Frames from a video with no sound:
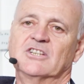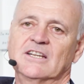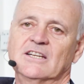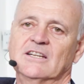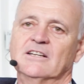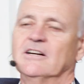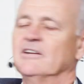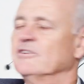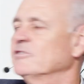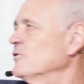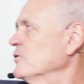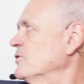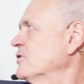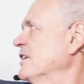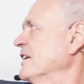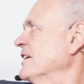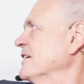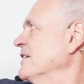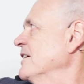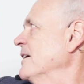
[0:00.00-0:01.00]
I can also
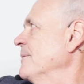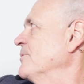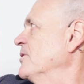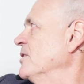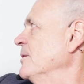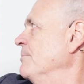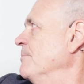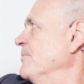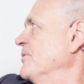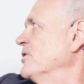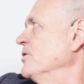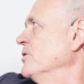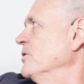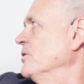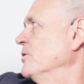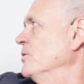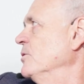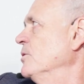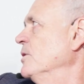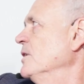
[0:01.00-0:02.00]
set it up
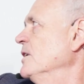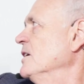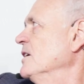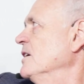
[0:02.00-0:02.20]
to